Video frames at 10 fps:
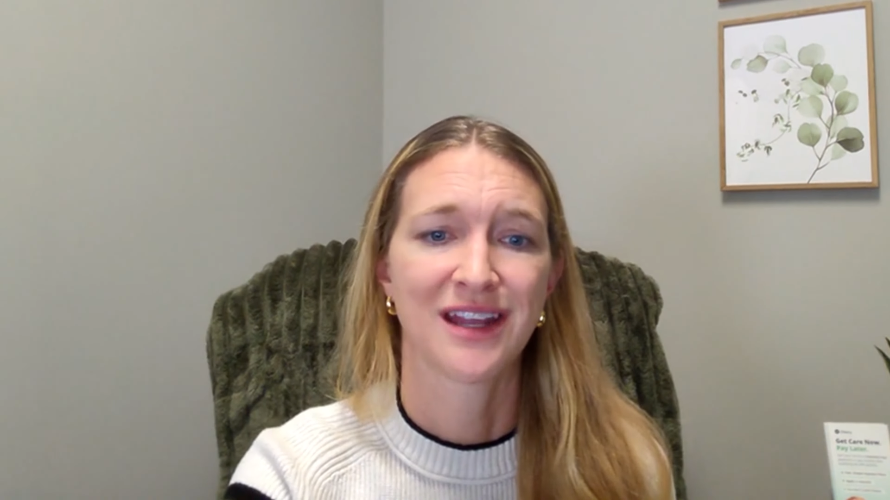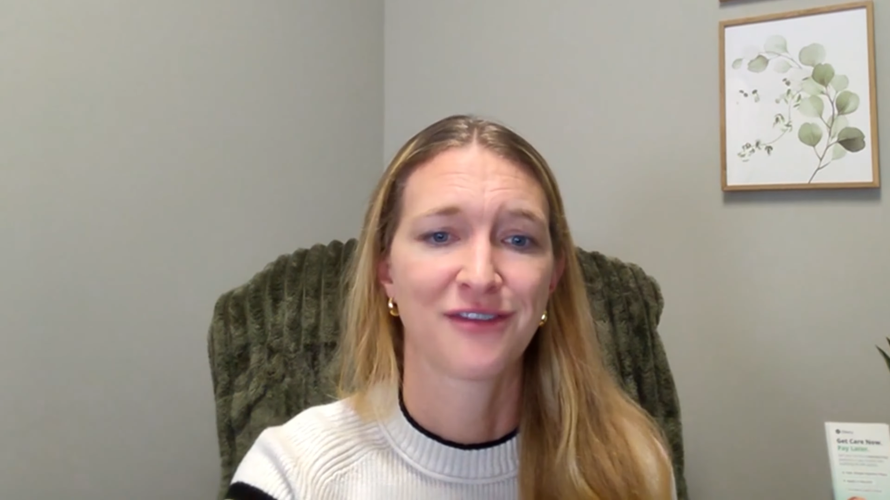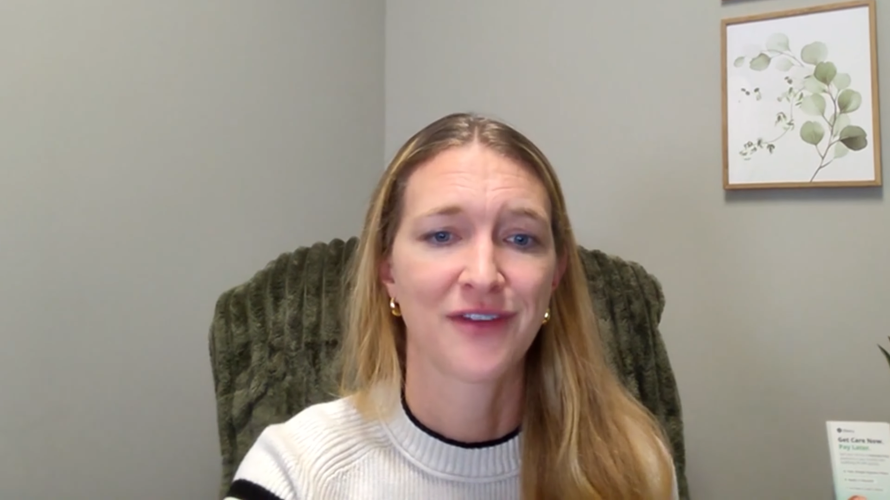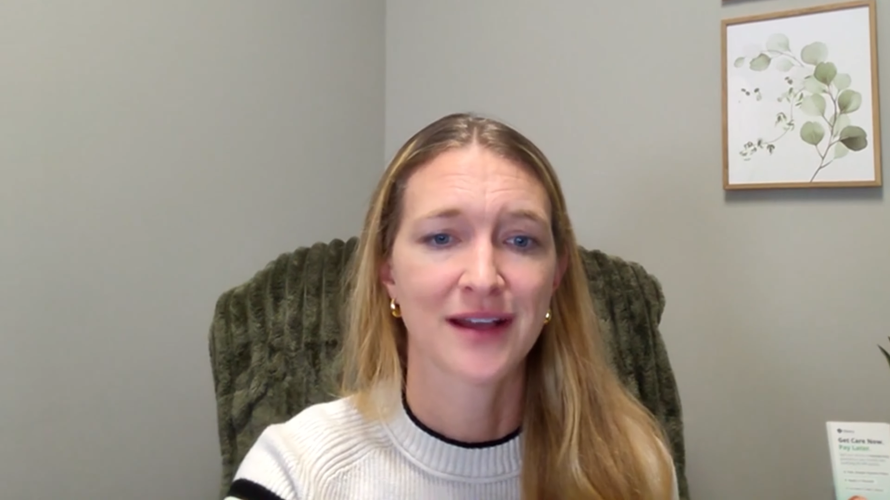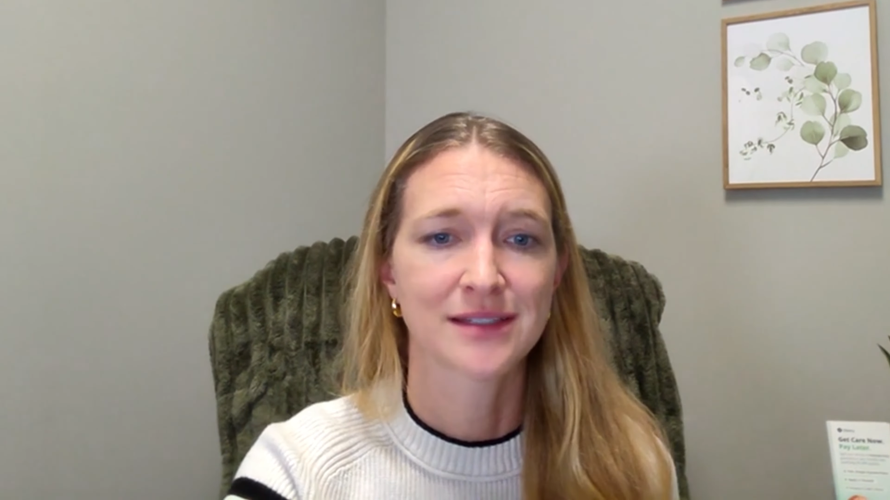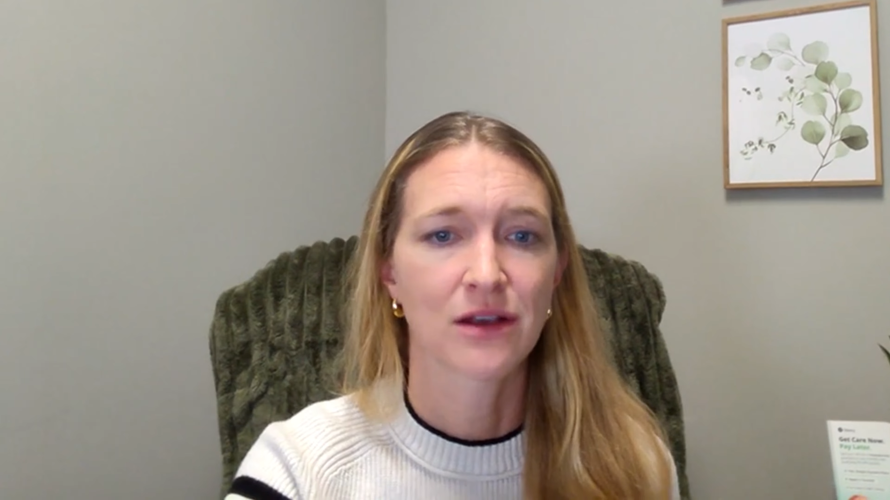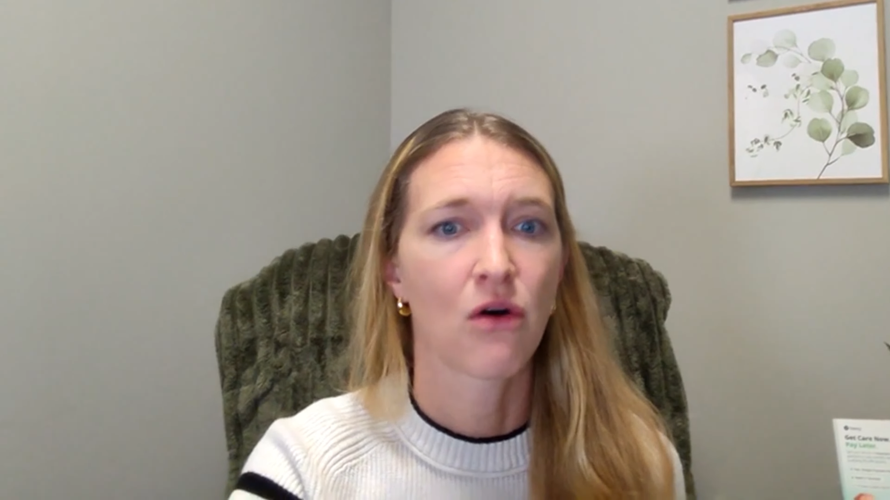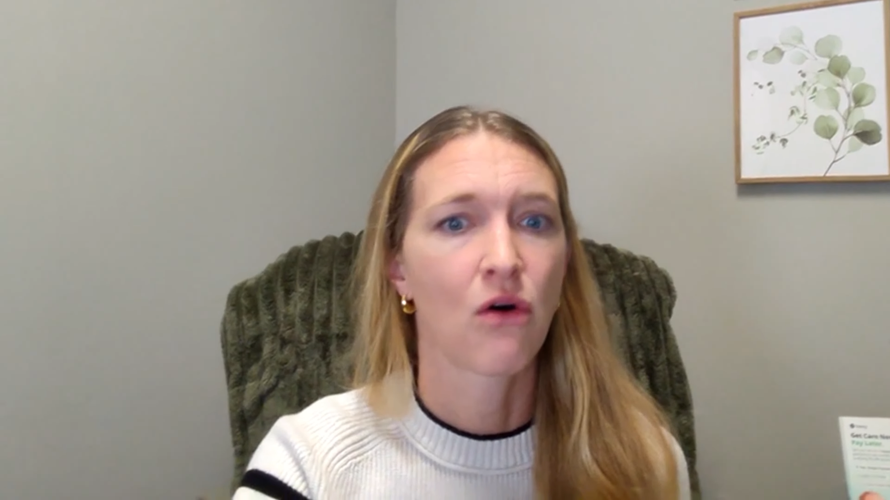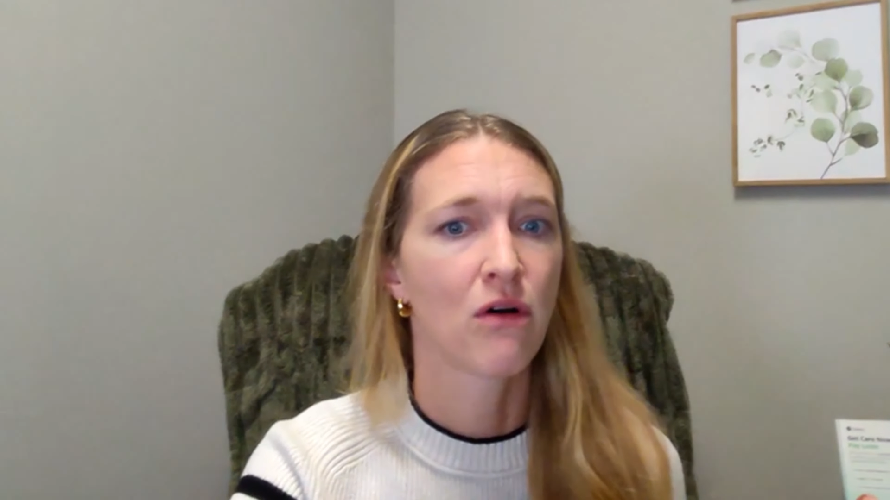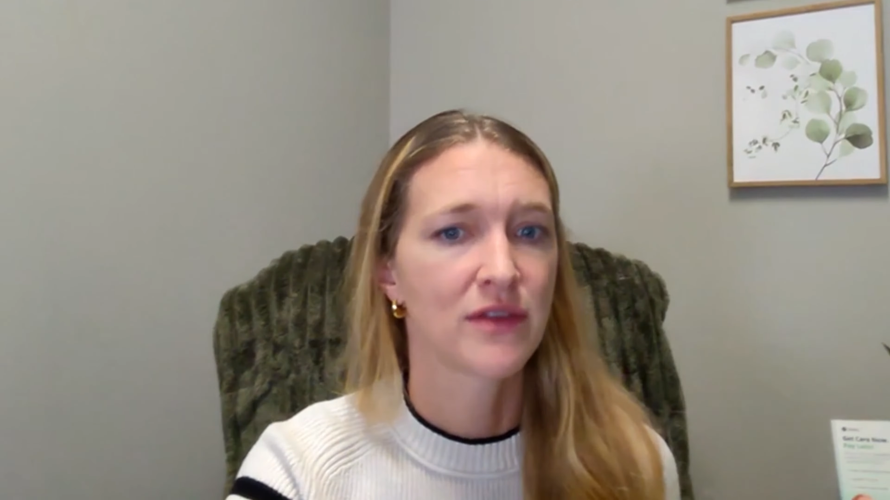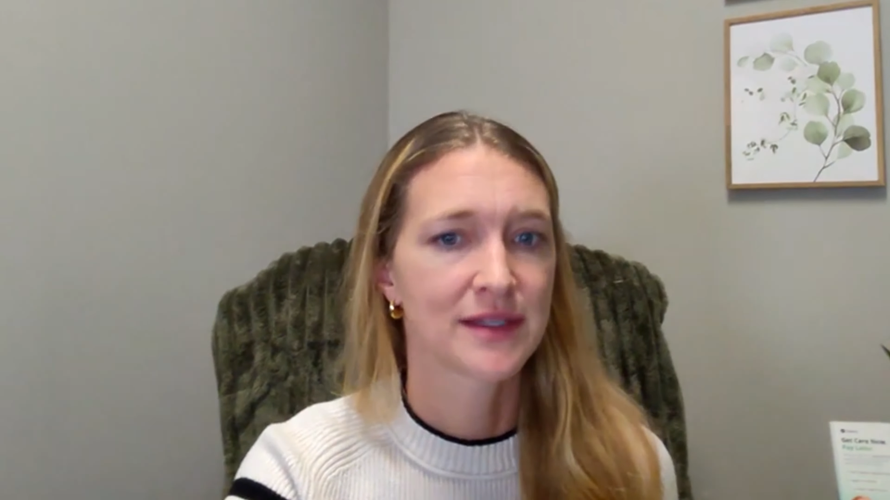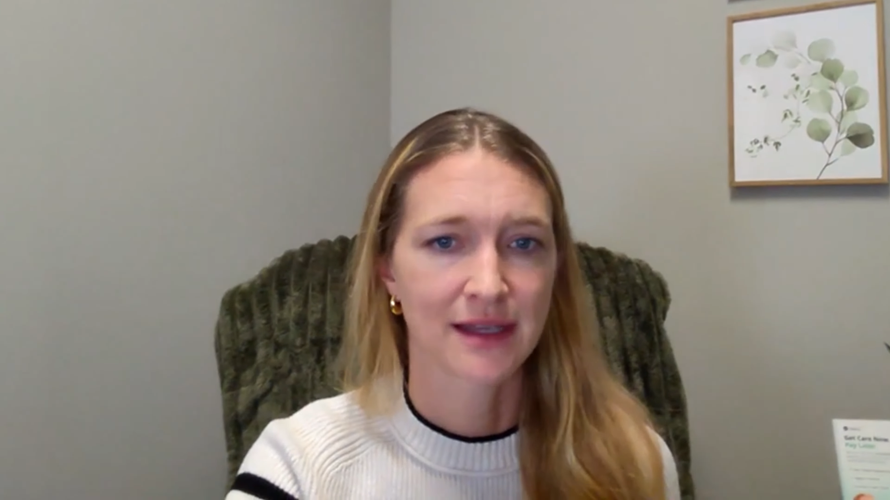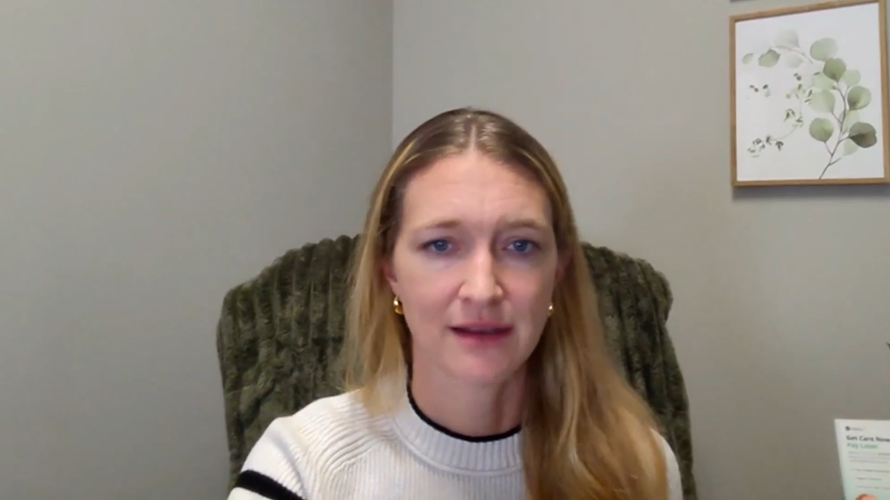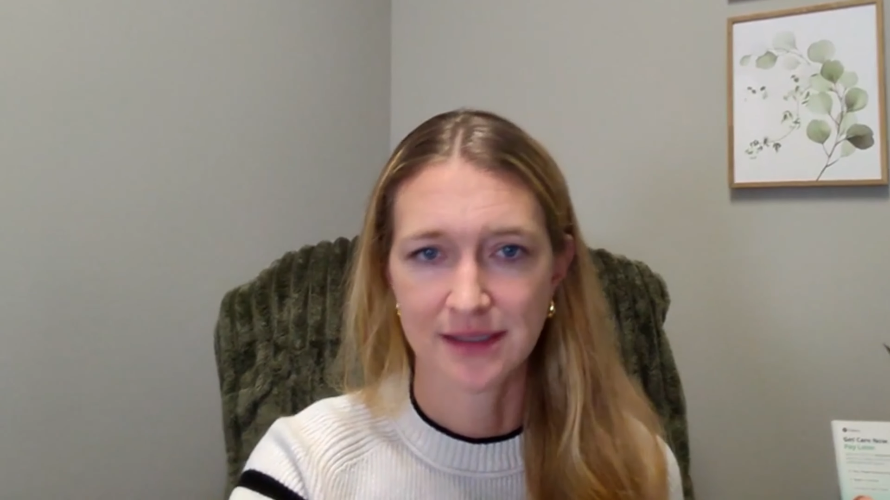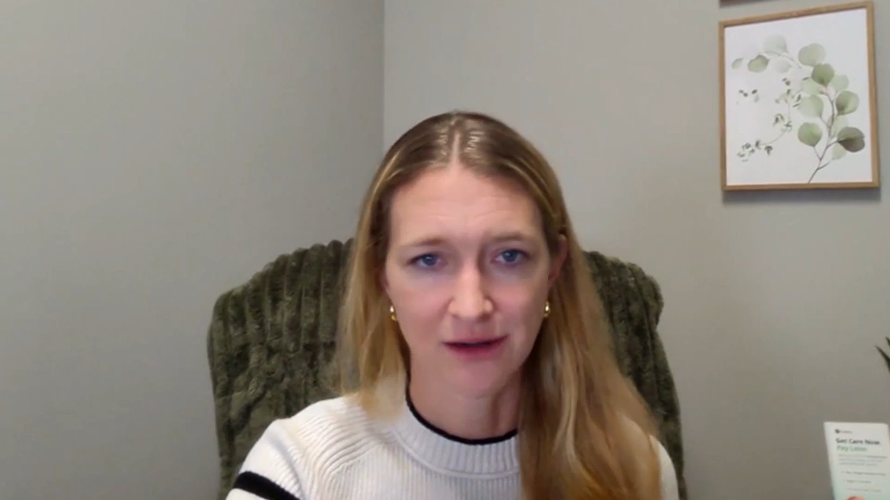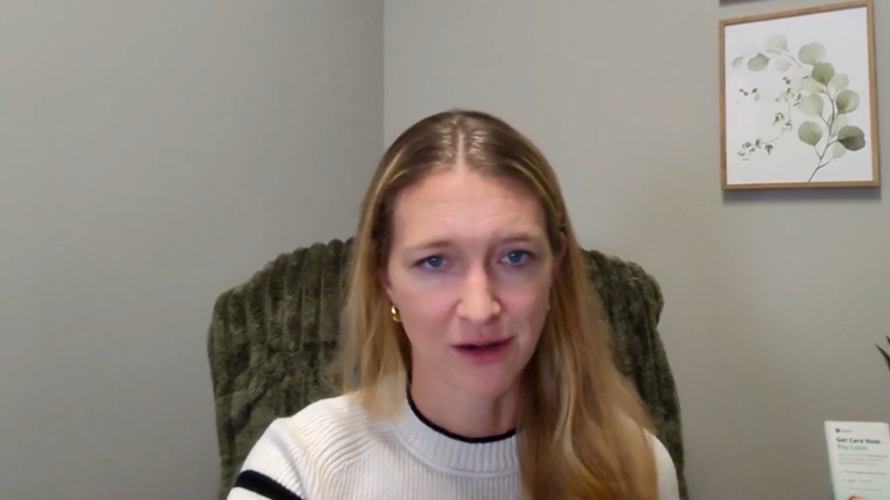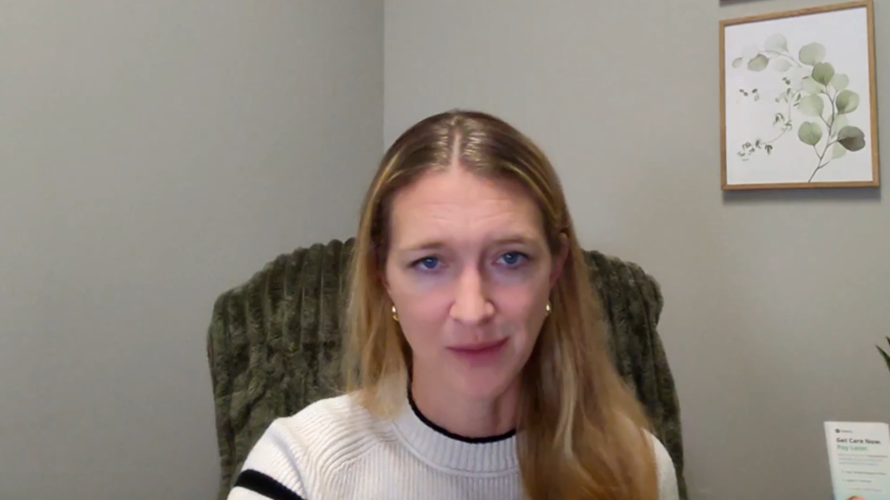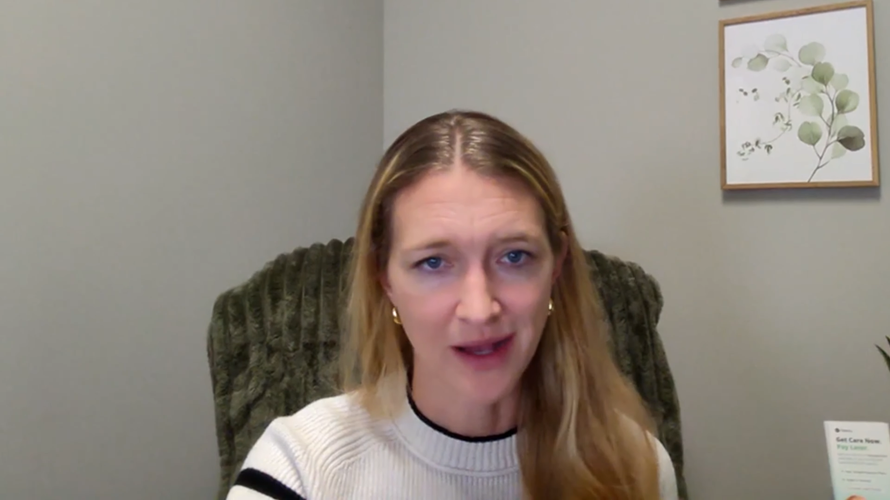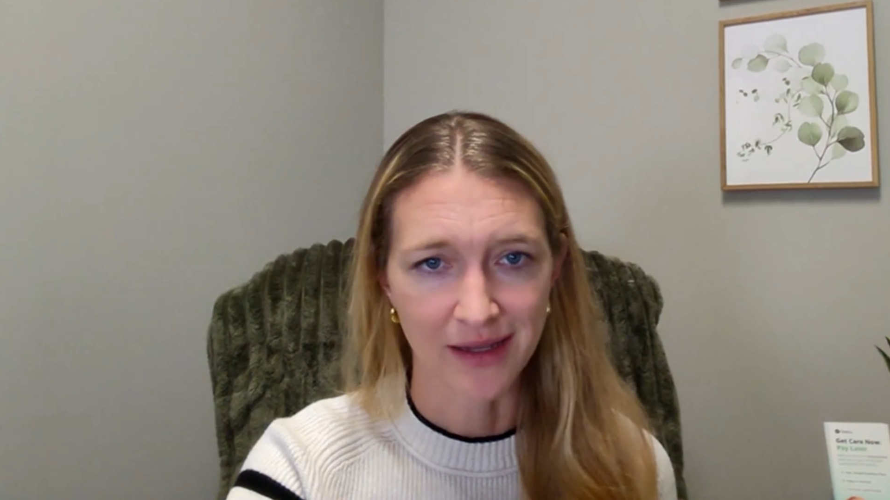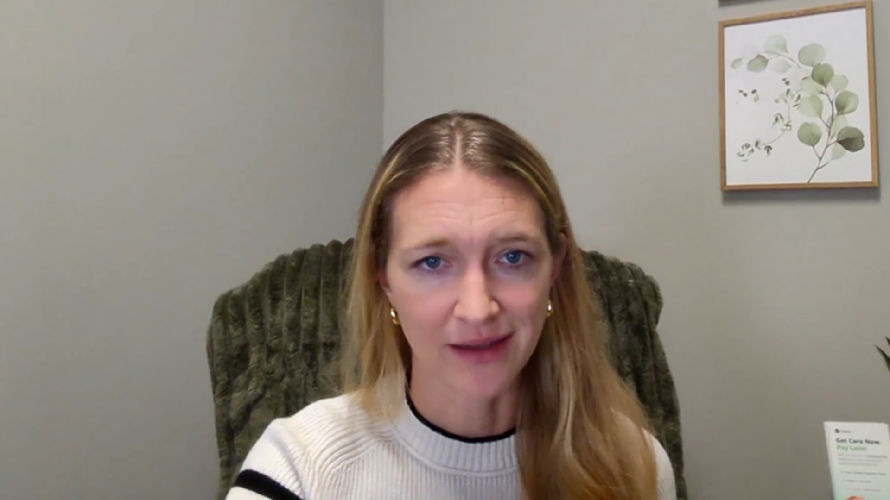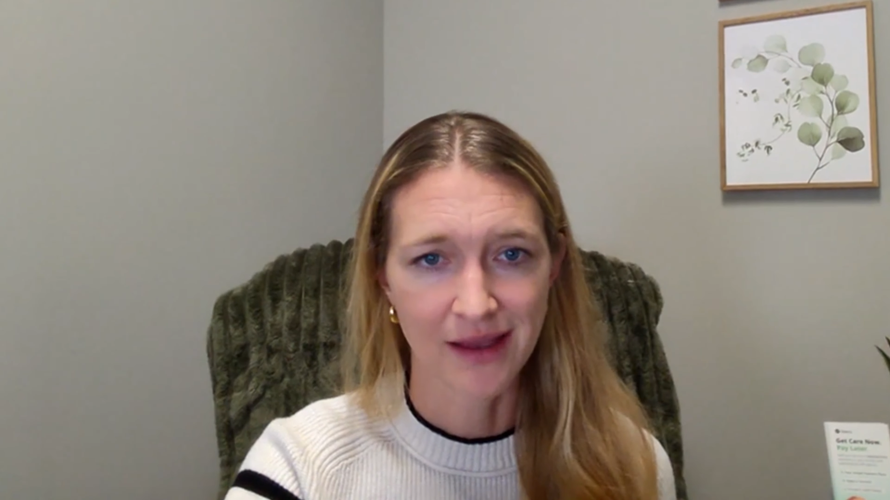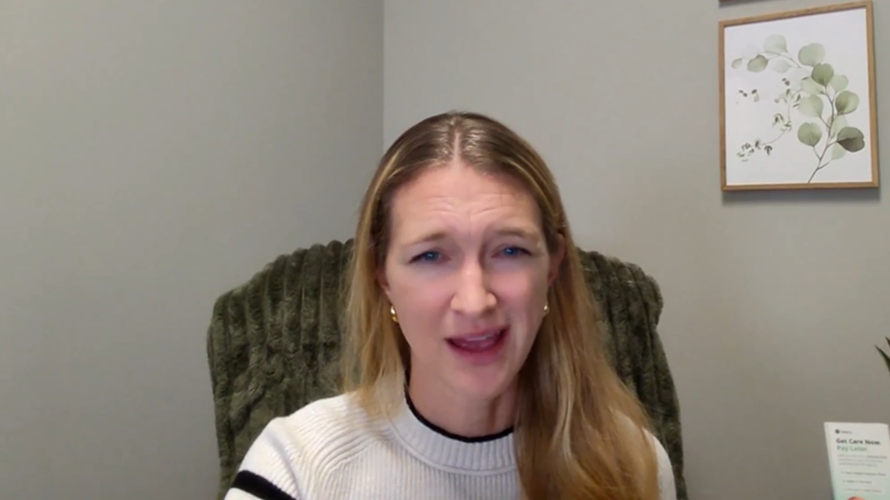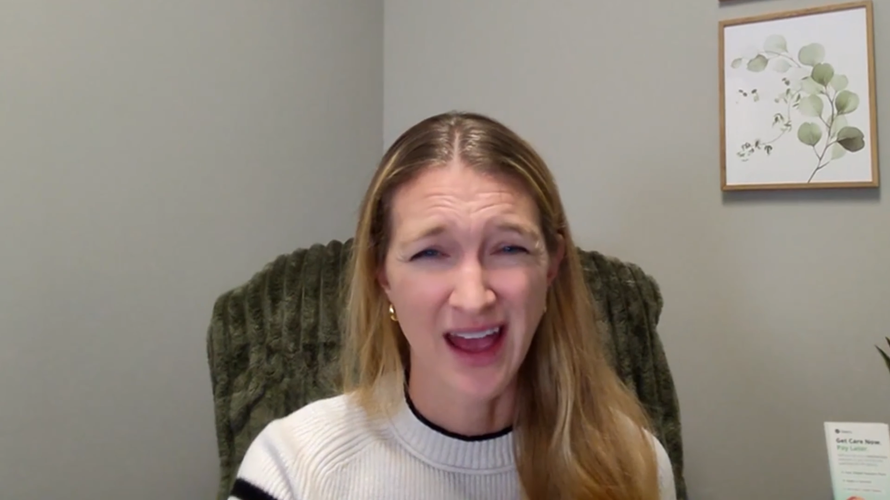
it affects all the cells in our body.